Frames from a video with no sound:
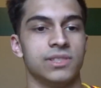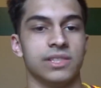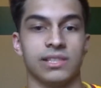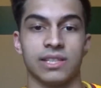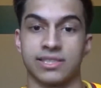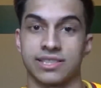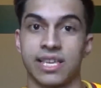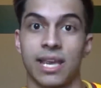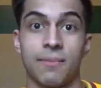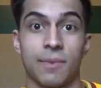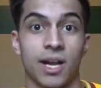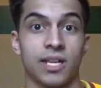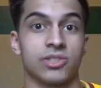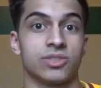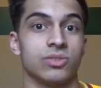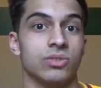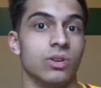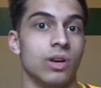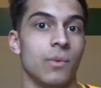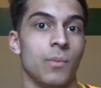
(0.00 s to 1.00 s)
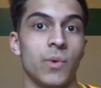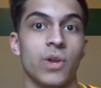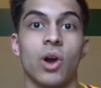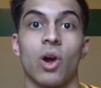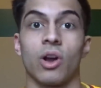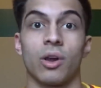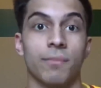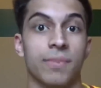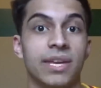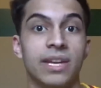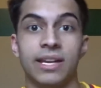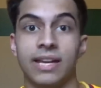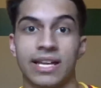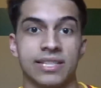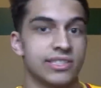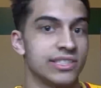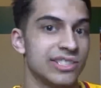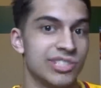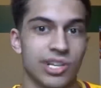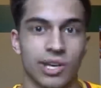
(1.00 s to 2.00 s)
to the same high school and we all compete
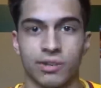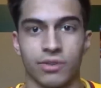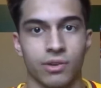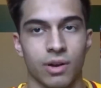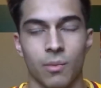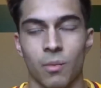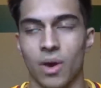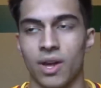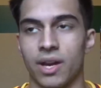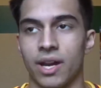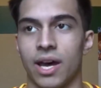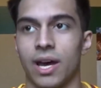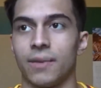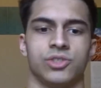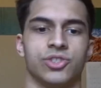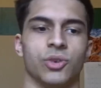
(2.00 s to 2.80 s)
against each other and whatnot.